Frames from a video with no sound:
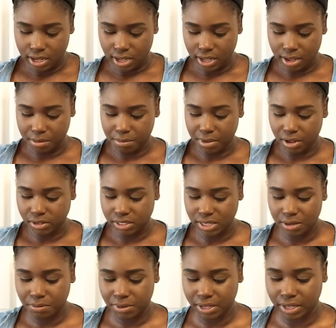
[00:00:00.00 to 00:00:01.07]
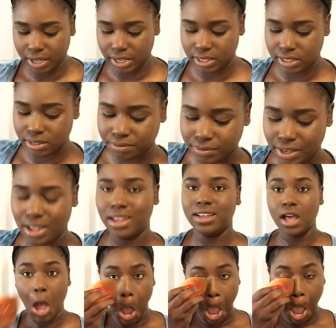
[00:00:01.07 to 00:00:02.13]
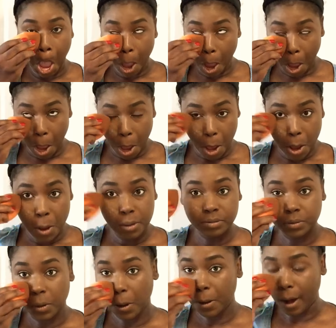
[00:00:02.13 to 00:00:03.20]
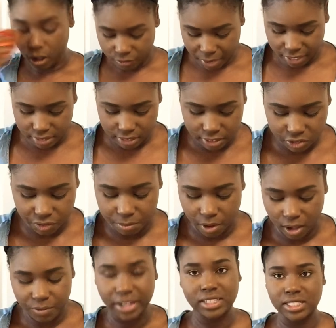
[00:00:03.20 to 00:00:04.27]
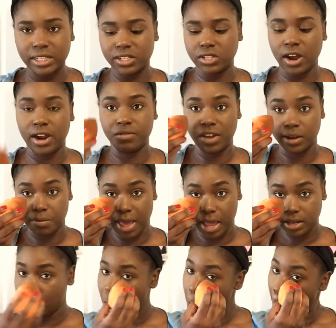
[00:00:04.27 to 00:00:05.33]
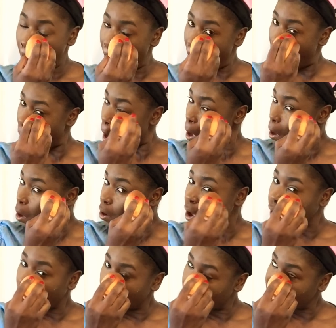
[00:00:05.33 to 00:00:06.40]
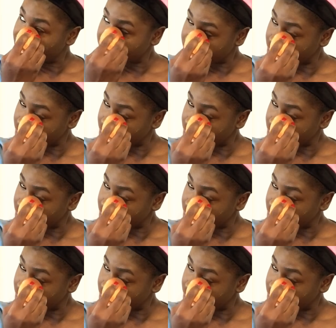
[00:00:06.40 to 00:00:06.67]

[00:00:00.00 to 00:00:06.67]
and melt it, because all of my concealers are very matte, and I noticed whenever I would try to bake a matte